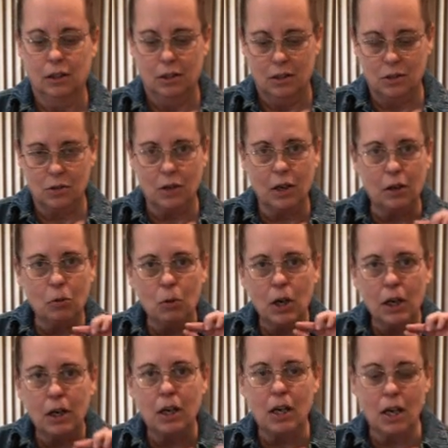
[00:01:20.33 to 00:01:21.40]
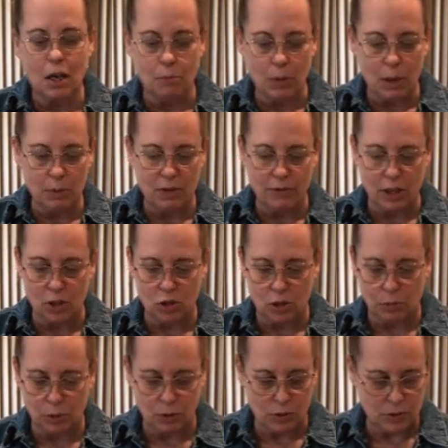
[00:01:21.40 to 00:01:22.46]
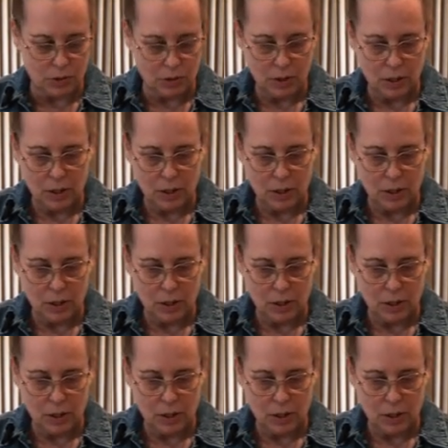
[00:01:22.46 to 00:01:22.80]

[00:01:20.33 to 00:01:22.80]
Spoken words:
So I don't want any baby vegetables.